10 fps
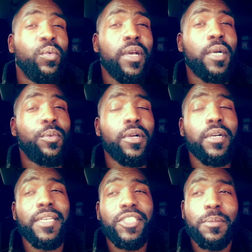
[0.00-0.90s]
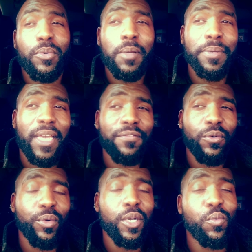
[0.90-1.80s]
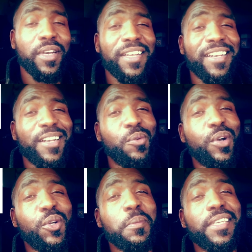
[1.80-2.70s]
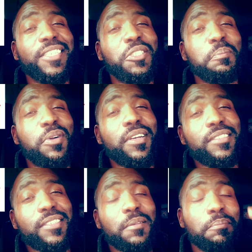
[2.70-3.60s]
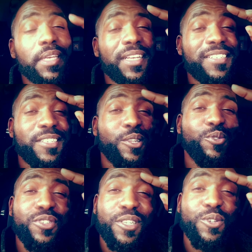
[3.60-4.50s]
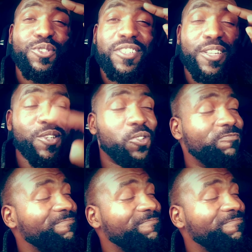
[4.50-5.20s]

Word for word: What up, world? It's your boy BA for Real 100, and welcome to Get Your Bars Up Media. Salute, salute, salute.